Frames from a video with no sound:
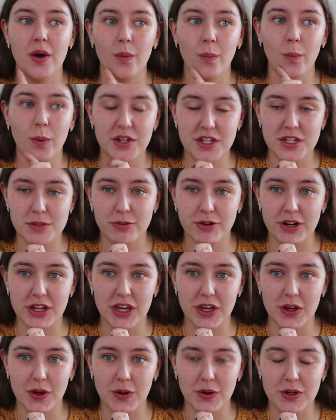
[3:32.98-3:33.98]
which is pretty
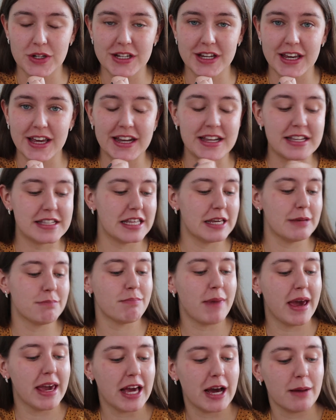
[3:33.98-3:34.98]
huge. It is the
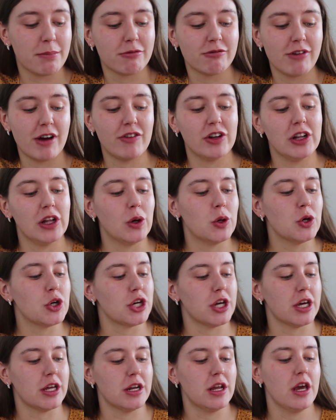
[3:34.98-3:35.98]
Makeup
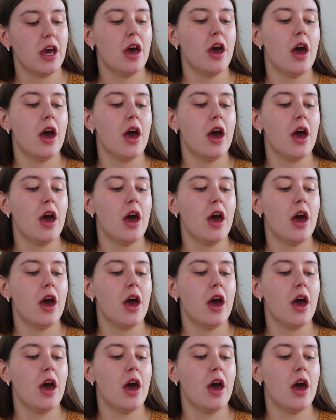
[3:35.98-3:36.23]
Revolution